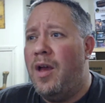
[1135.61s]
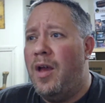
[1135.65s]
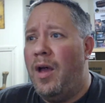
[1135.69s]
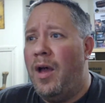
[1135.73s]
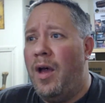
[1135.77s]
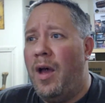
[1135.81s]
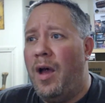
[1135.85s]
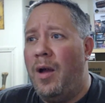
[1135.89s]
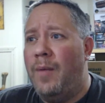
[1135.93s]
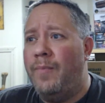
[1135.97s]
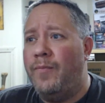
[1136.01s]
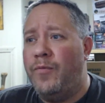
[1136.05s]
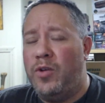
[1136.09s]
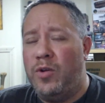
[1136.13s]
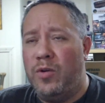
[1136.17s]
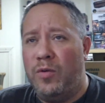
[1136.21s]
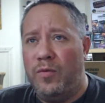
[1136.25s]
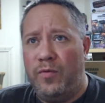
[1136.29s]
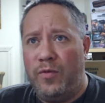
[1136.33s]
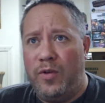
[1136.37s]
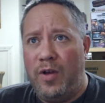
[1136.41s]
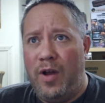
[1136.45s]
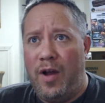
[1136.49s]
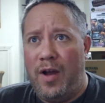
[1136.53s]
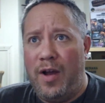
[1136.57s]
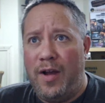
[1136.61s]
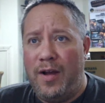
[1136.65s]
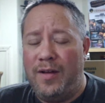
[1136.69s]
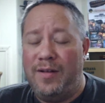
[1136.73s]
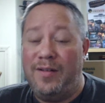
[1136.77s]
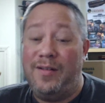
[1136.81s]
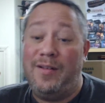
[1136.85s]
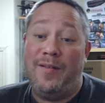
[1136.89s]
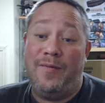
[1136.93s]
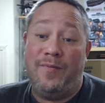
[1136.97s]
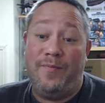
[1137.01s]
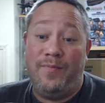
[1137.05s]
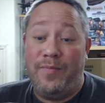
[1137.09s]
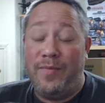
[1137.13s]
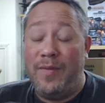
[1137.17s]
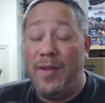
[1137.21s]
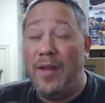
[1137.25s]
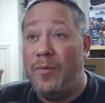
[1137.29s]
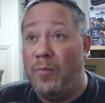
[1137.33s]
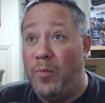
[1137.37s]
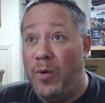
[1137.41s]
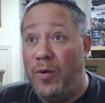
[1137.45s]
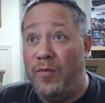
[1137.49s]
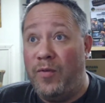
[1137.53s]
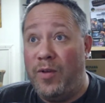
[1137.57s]
We've
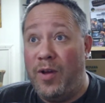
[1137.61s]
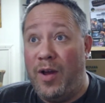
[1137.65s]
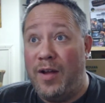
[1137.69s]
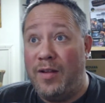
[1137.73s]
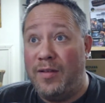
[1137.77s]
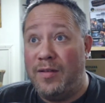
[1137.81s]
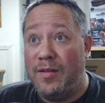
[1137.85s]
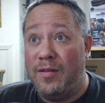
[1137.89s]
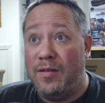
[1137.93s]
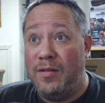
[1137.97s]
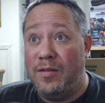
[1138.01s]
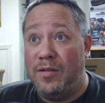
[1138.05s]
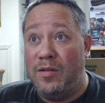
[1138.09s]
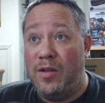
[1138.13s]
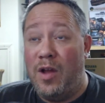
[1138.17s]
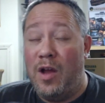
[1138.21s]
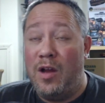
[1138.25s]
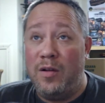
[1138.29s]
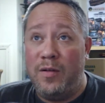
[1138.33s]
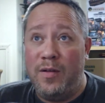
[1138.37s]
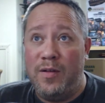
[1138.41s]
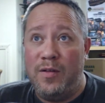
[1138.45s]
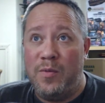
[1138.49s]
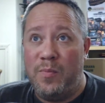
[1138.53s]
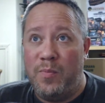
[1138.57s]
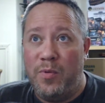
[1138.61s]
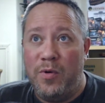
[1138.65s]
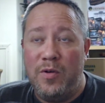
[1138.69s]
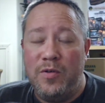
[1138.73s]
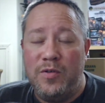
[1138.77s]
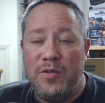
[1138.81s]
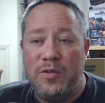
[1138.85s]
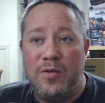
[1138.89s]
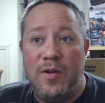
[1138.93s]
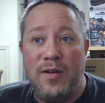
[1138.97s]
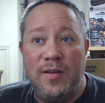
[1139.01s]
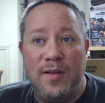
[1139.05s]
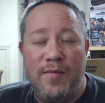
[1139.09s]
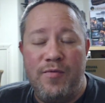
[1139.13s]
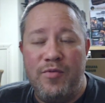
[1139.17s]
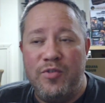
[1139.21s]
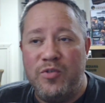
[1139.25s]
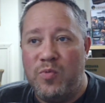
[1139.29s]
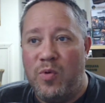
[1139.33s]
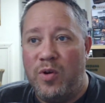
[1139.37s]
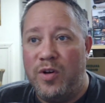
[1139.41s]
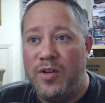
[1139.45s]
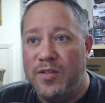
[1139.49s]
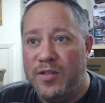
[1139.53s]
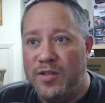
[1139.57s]
got not only the birds that are on levels
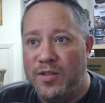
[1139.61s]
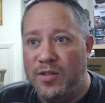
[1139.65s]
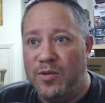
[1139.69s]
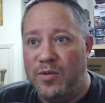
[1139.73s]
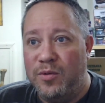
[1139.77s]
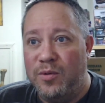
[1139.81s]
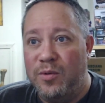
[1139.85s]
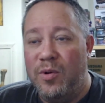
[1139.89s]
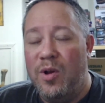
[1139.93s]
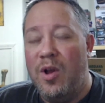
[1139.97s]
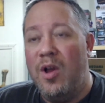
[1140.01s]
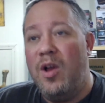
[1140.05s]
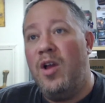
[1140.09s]
1 and 2.